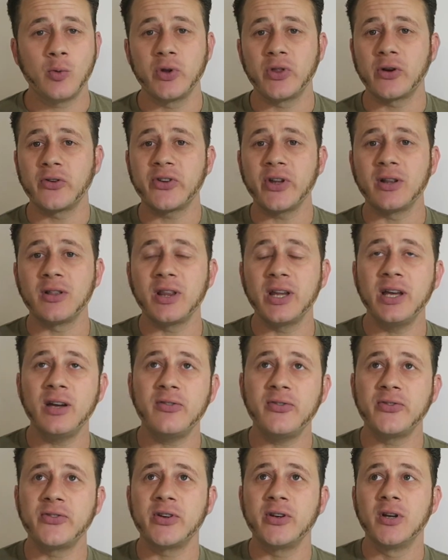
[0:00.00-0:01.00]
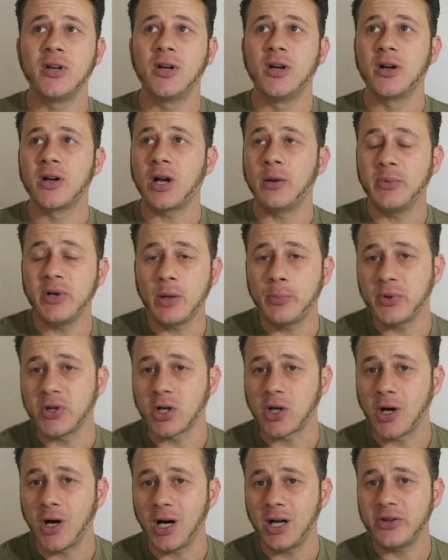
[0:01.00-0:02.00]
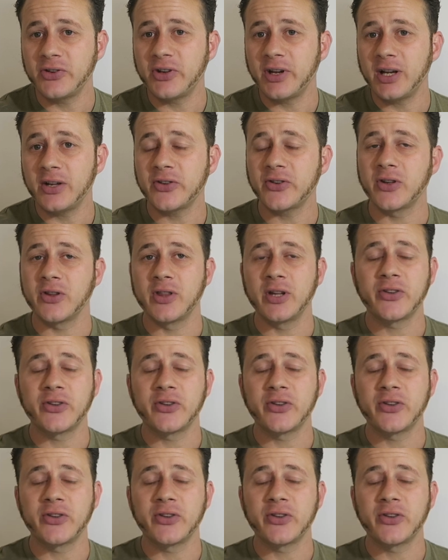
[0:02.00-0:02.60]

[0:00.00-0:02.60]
when there's a lift coming up in a contest